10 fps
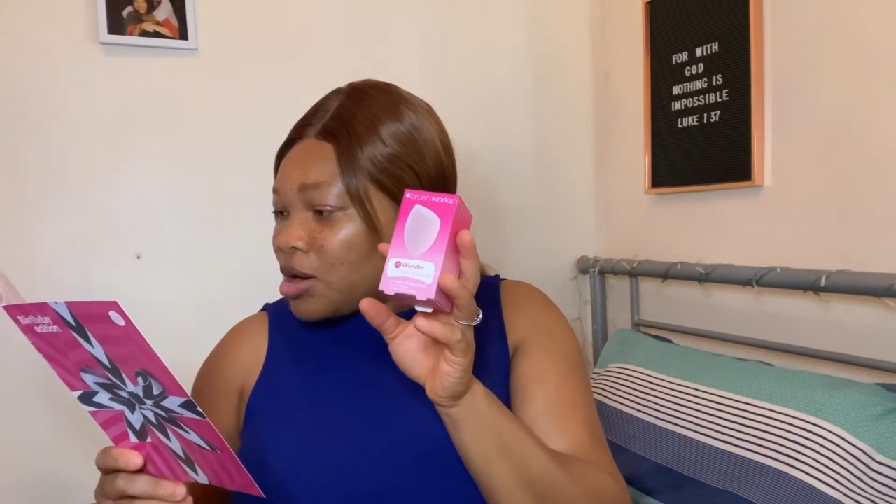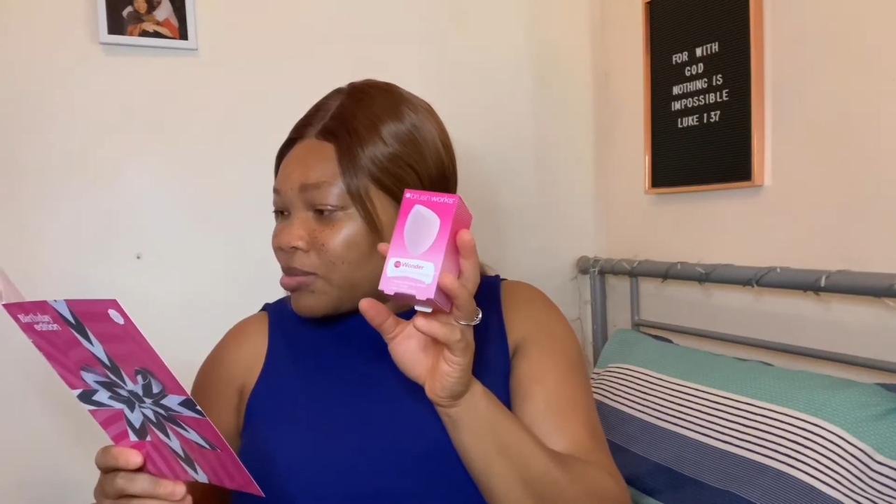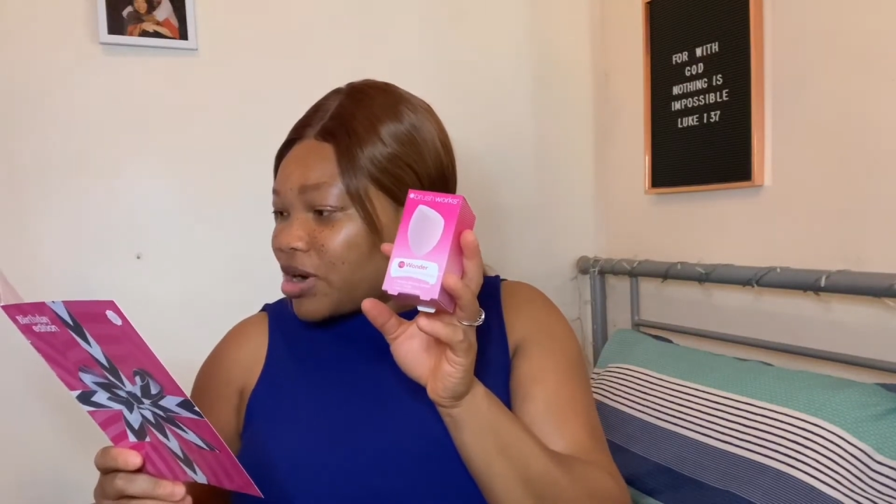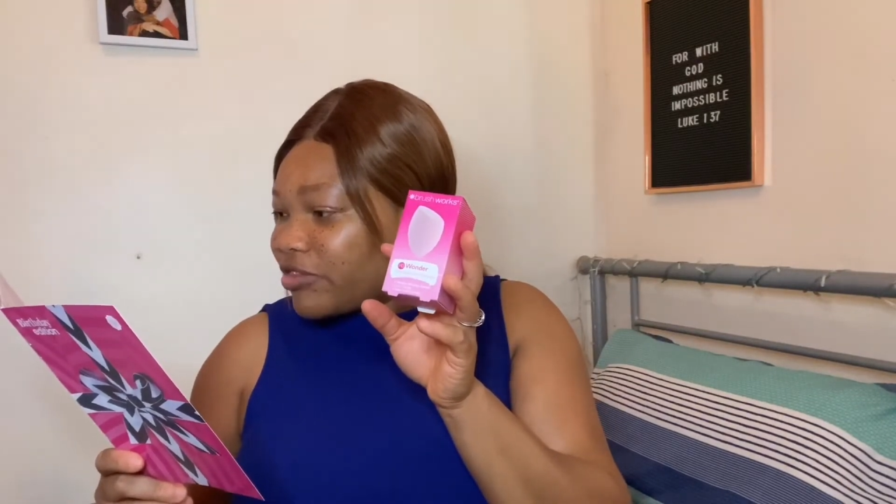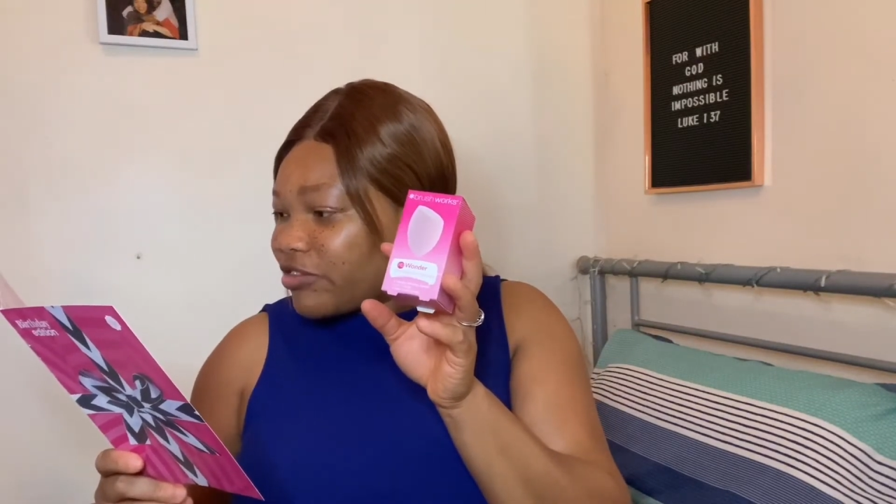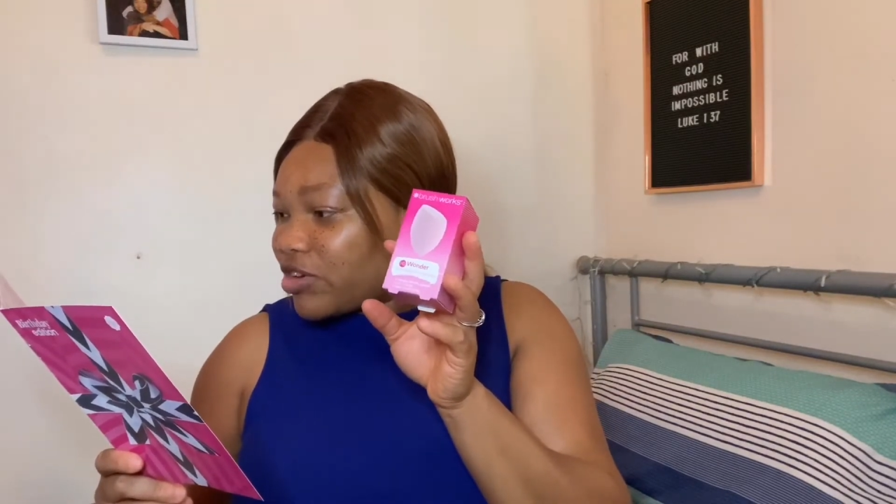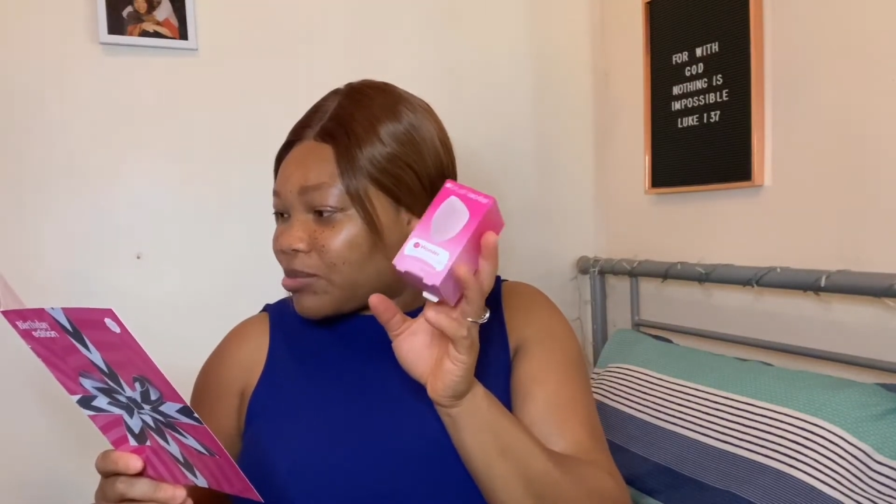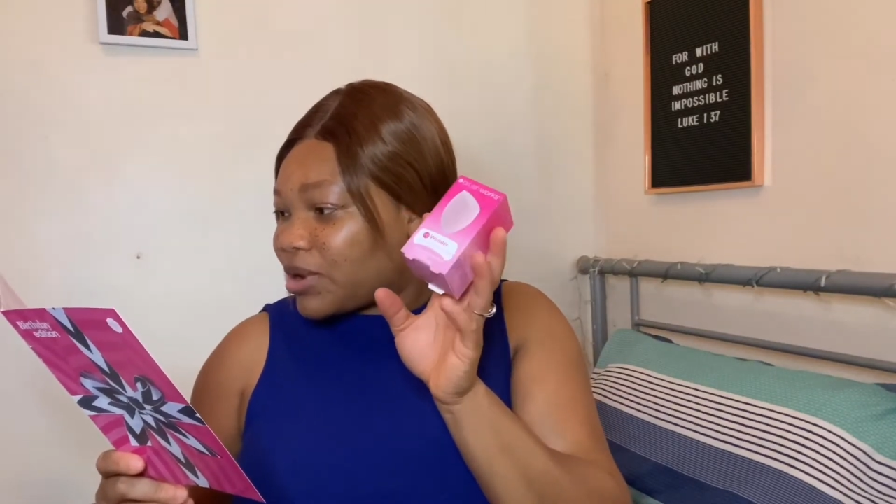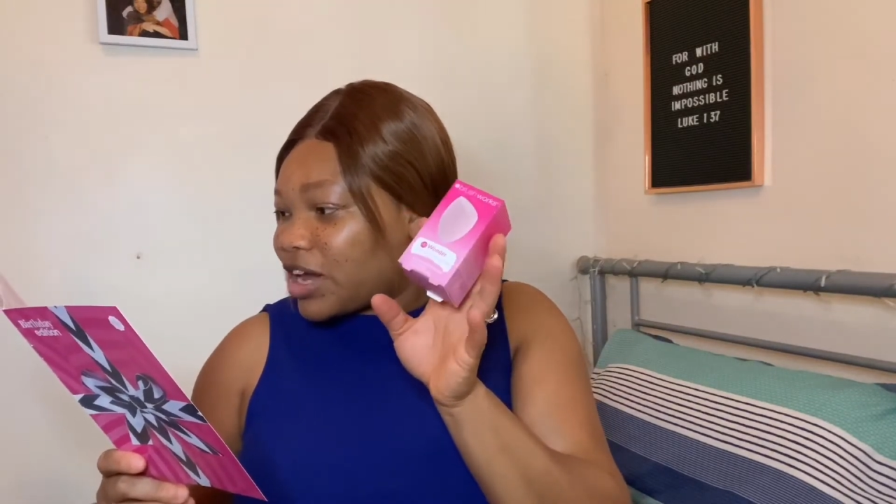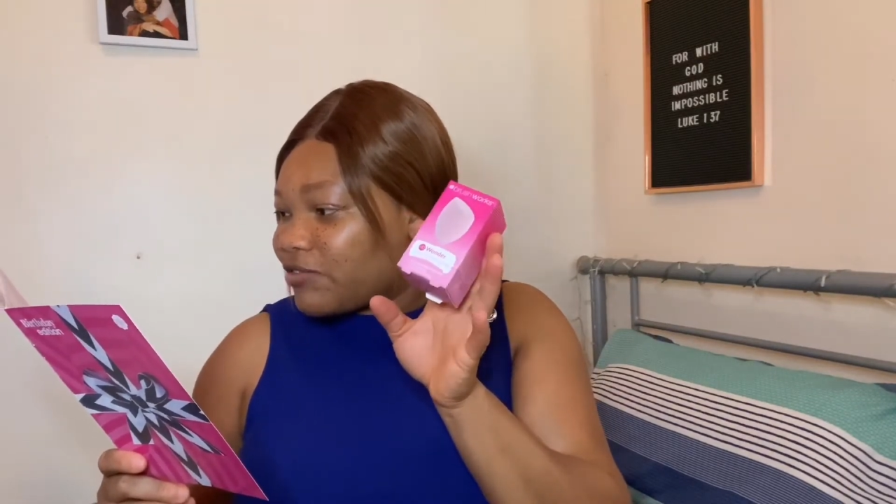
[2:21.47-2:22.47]
perfect for
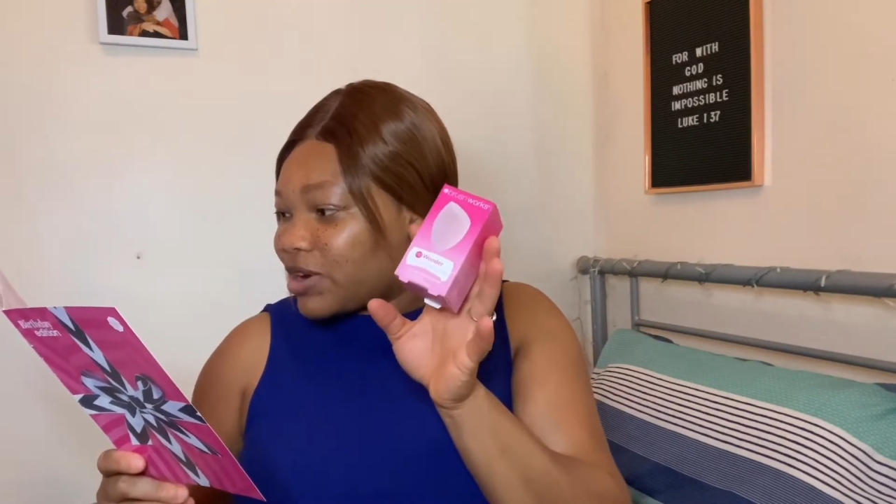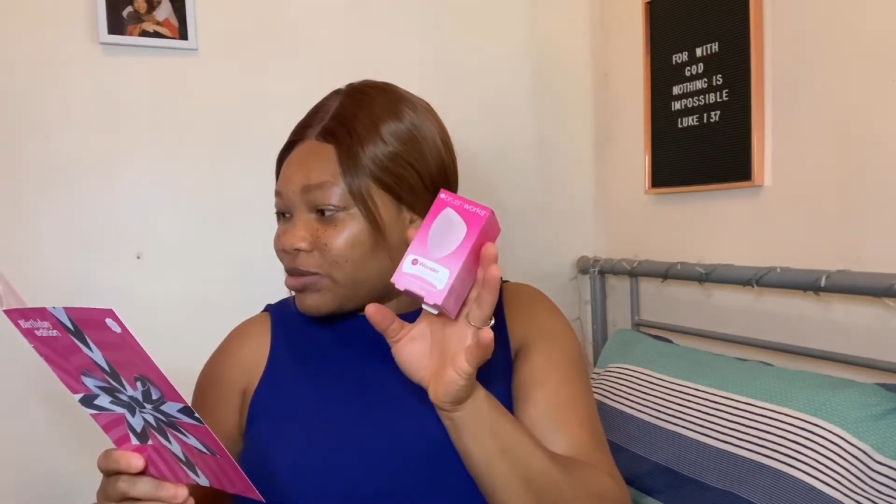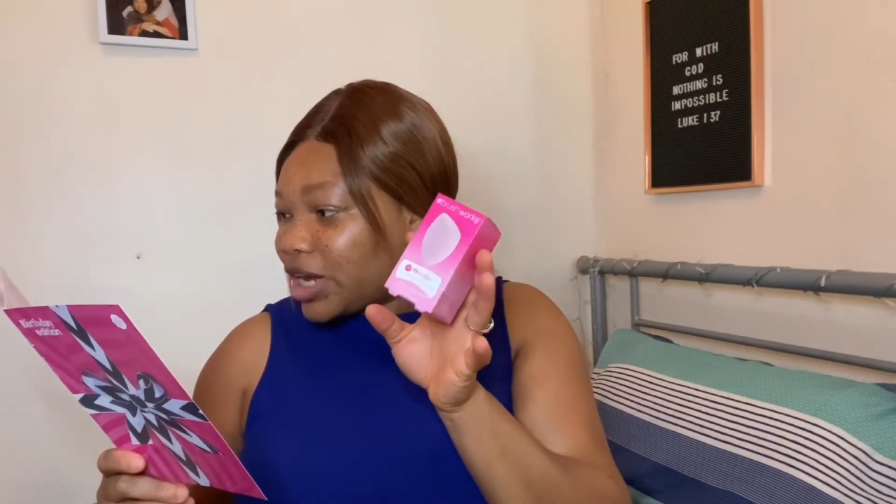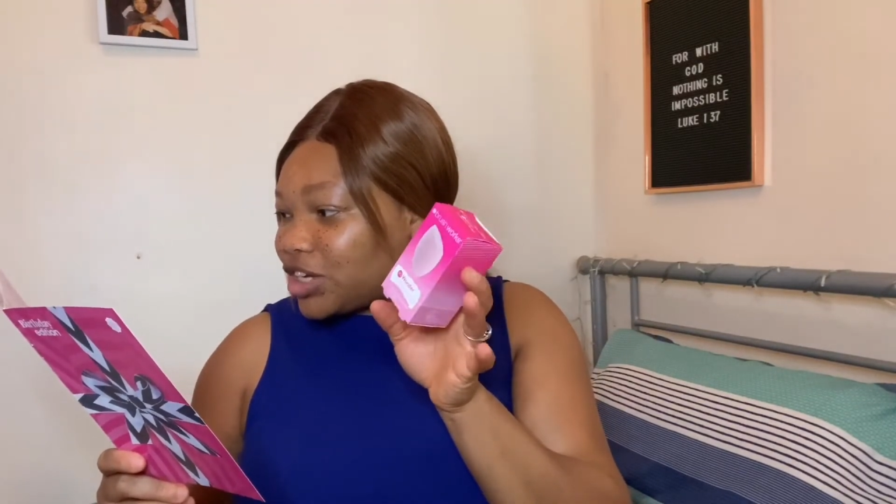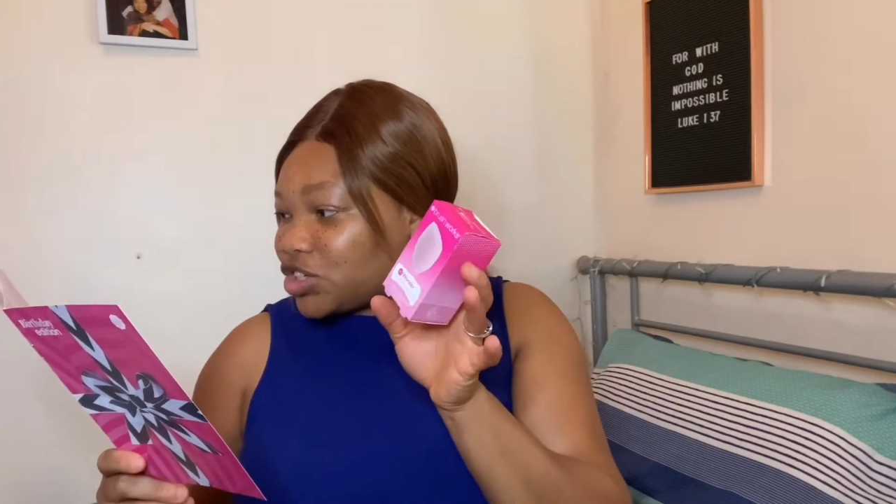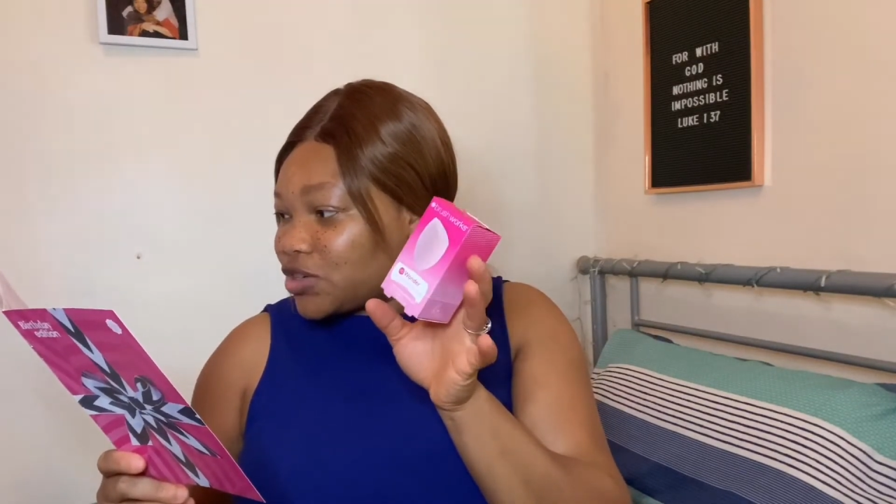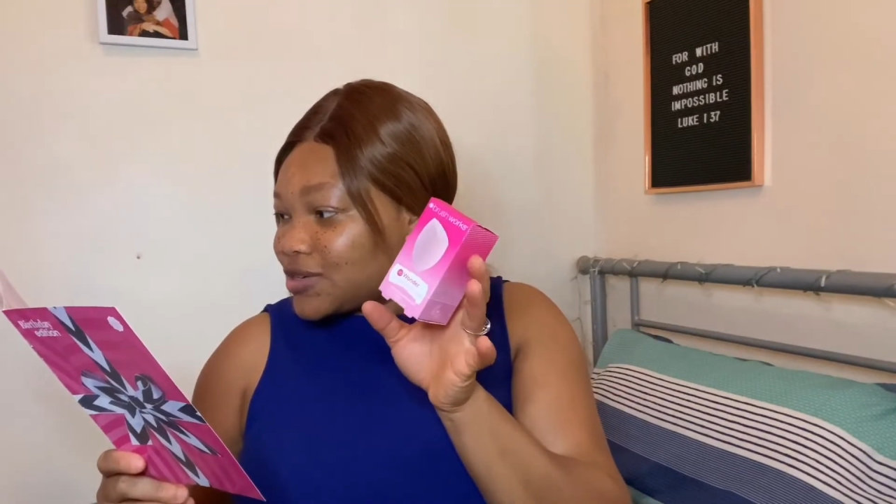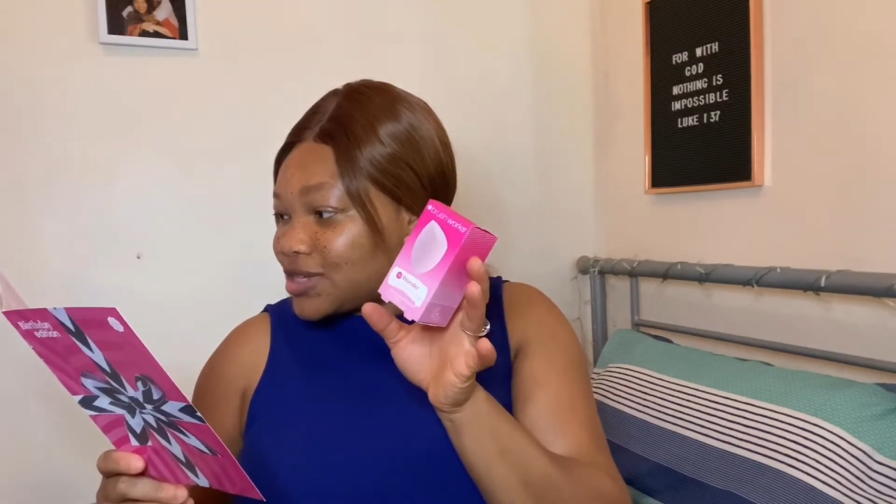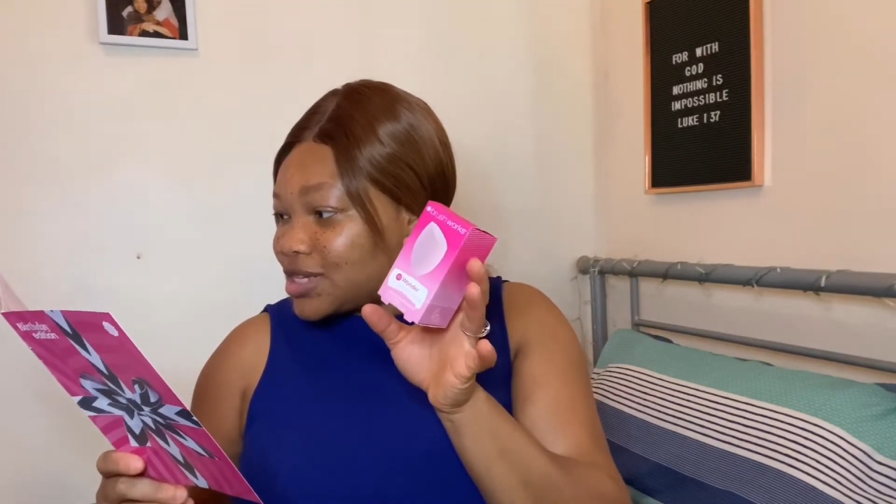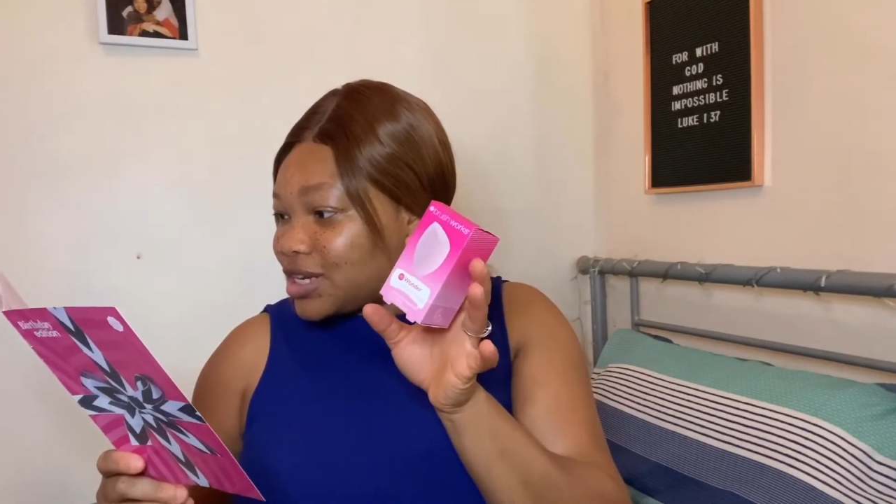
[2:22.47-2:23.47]
applying foundation,
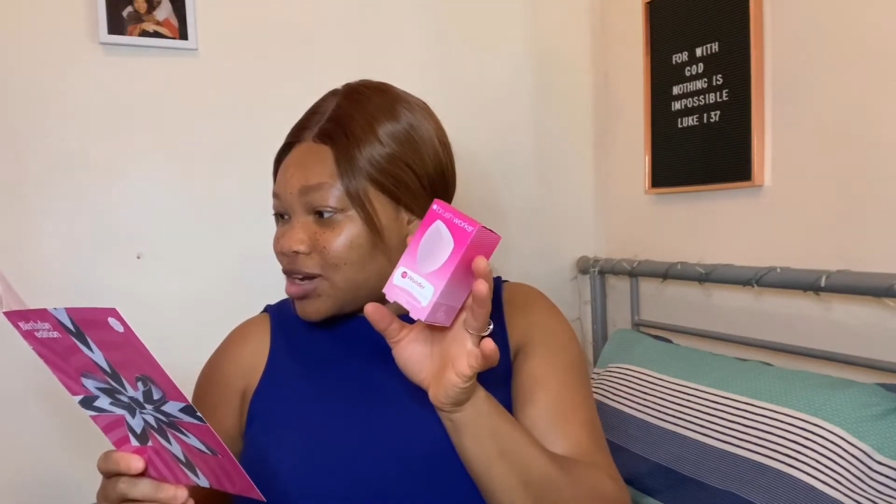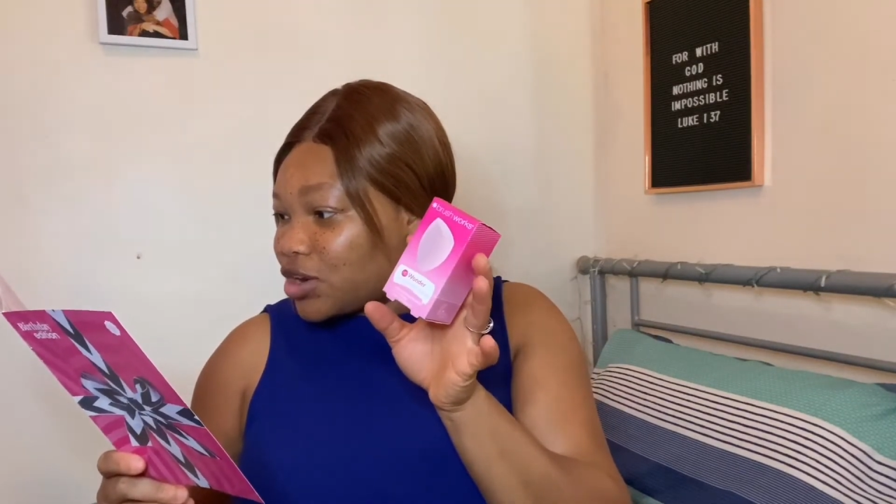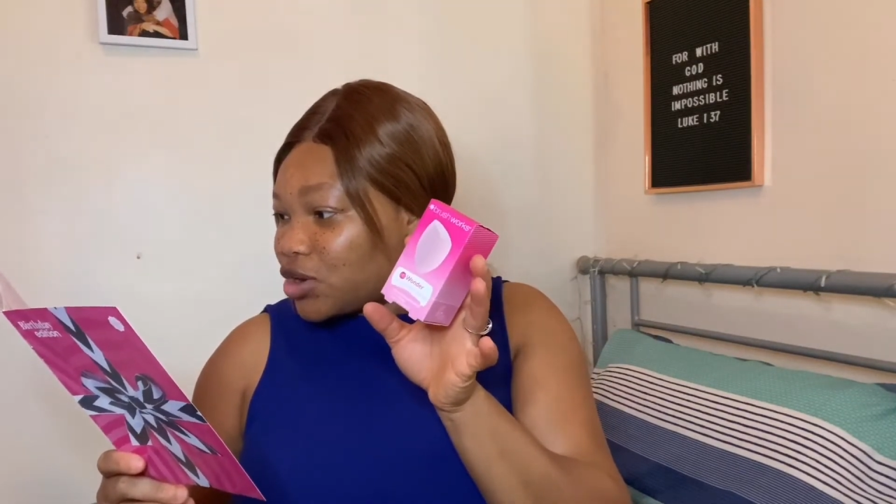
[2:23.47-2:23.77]
concealer,